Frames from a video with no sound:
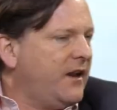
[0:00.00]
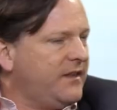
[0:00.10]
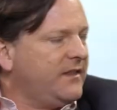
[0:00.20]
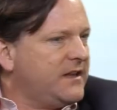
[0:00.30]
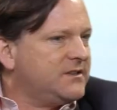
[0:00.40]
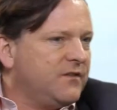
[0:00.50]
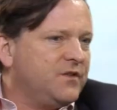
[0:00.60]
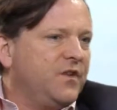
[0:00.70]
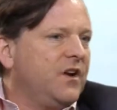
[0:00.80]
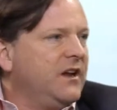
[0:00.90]
I think that stuff
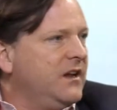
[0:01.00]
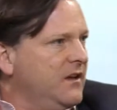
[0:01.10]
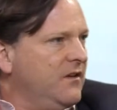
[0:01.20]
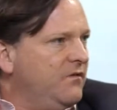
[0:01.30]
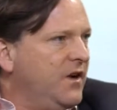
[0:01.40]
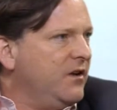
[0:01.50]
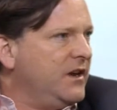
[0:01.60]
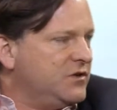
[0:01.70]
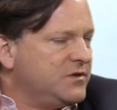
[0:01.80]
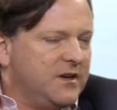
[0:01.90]
is very,
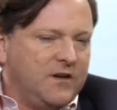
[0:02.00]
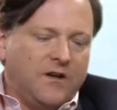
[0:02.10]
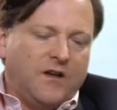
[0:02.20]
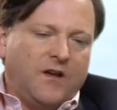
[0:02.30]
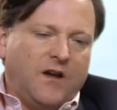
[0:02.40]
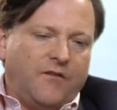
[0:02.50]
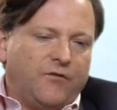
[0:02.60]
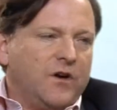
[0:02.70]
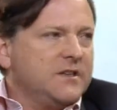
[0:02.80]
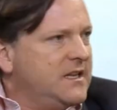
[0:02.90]
very interesting
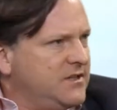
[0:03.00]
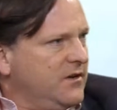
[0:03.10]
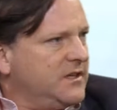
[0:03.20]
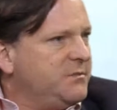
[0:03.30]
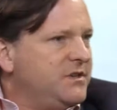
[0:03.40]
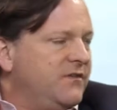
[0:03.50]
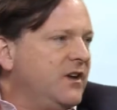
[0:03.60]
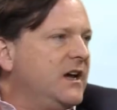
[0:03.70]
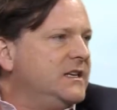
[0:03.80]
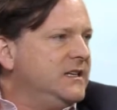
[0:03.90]
for us. That's not a
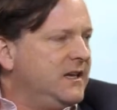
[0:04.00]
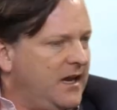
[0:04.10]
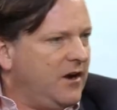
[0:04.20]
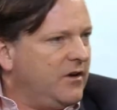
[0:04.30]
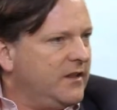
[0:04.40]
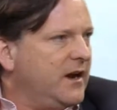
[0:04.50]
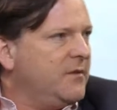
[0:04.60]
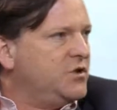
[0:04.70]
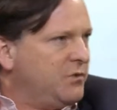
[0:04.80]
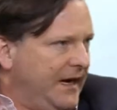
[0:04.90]
specific area that
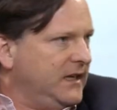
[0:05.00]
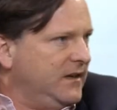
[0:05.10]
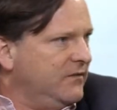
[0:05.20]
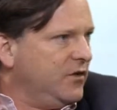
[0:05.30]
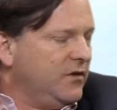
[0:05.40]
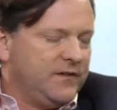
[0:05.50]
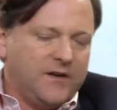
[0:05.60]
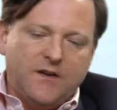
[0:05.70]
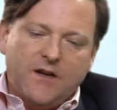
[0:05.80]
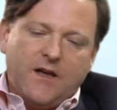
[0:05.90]
I'm directly involved
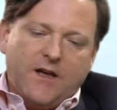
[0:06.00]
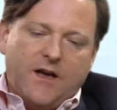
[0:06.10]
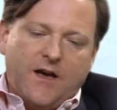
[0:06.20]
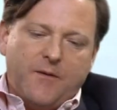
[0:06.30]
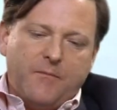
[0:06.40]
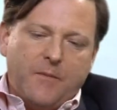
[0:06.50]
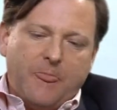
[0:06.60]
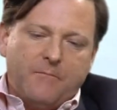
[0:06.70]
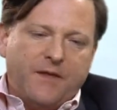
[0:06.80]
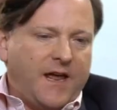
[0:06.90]
in,
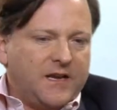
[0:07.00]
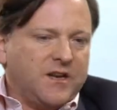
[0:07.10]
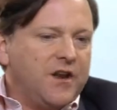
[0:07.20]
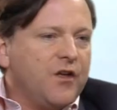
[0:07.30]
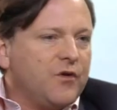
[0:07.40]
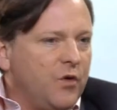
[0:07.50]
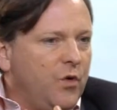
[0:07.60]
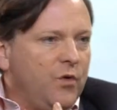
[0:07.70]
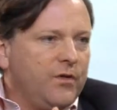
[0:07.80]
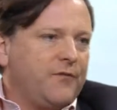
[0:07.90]
but that is another
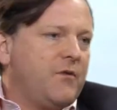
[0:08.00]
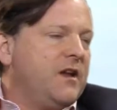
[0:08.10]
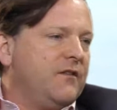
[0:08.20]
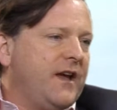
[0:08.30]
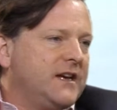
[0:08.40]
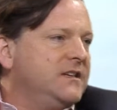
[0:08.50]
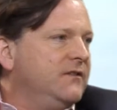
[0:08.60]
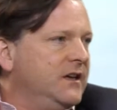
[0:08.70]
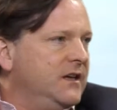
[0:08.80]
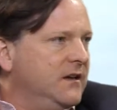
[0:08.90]
whole thread of
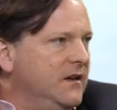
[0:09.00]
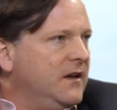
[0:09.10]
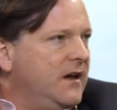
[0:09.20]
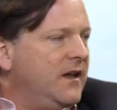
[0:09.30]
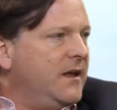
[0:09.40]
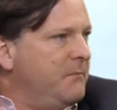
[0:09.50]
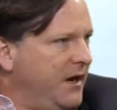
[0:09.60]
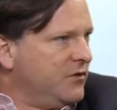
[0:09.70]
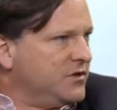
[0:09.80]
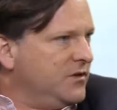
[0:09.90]
activity that
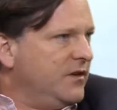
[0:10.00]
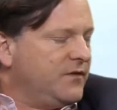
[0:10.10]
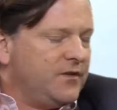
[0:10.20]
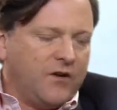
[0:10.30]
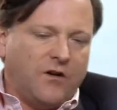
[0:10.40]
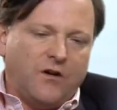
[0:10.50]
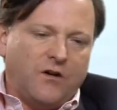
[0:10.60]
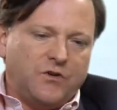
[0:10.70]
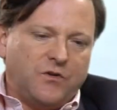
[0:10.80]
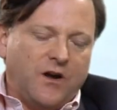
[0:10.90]
Microsoft
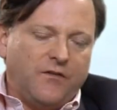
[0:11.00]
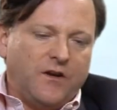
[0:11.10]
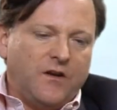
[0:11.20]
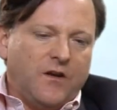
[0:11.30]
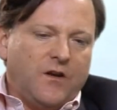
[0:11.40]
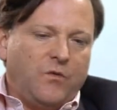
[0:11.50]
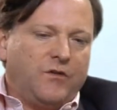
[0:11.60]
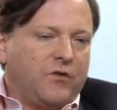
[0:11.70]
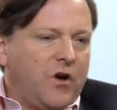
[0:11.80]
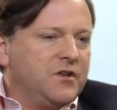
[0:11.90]
are driving
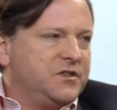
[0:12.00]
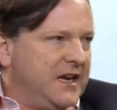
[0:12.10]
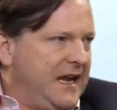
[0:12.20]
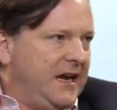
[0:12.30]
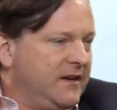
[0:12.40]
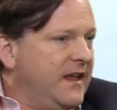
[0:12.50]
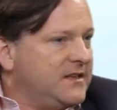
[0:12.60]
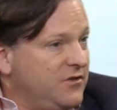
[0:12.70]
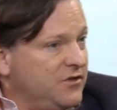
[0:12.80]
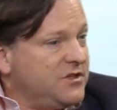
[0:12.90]
with regards to Kinect. And
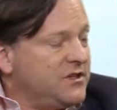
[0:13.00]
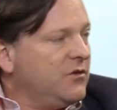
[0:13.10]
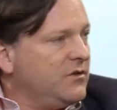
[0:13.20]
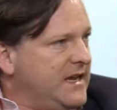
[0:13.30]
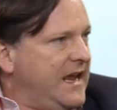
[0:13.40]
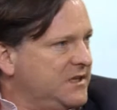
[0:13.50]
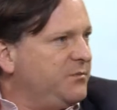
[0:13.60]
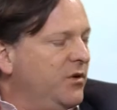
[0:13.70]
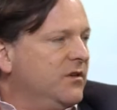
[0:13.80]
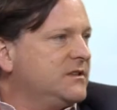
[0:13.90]
that's not just across
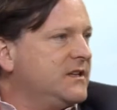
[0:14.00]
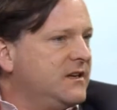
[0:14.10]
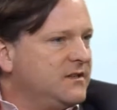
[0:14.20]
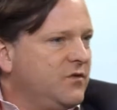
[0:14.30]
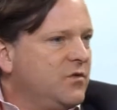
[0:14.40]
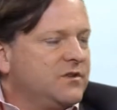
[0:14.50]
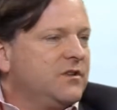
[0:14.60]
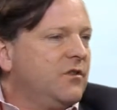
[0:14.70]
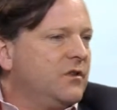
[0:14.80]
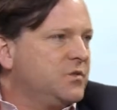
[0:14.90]
Xbox, that is of course
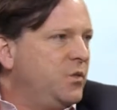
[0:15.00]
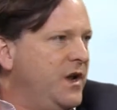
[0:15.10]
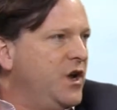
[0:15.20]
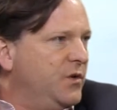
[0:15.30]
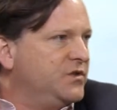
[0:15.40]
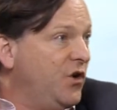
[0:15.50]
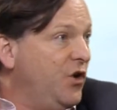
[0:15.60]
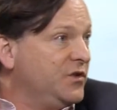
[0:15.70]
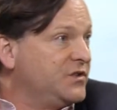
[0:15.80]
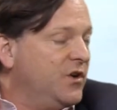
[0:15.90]
across Windows
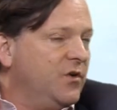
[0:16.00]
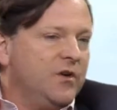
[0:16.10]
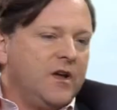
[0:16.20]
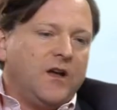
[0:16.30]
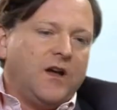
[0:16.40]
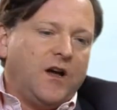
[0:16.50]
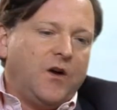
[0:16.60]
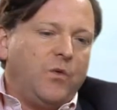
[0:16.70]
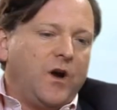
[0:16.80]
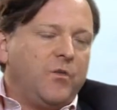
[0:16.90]
also,
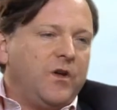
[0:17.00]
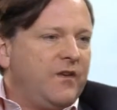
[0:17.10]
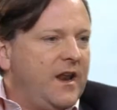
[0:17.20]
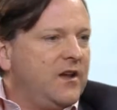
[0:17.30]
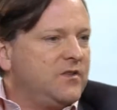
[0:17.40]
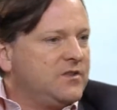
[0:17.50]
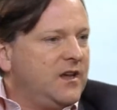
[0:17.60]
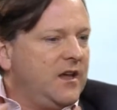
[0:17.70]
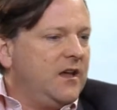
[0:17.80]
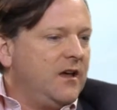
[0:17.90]
where we have announced
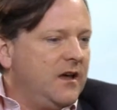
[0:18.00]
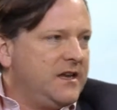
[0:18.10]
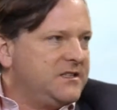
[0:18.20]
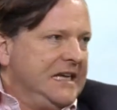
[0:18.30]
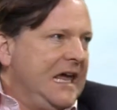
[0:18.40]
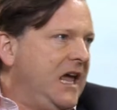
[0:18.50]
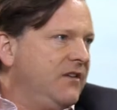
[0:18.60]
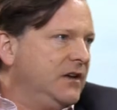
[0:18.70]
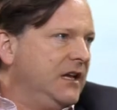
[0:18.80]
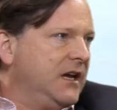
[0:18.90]
an
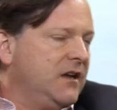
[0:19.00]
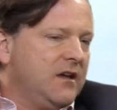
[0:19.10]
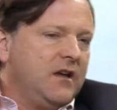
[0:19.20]
SDK, if you'd like,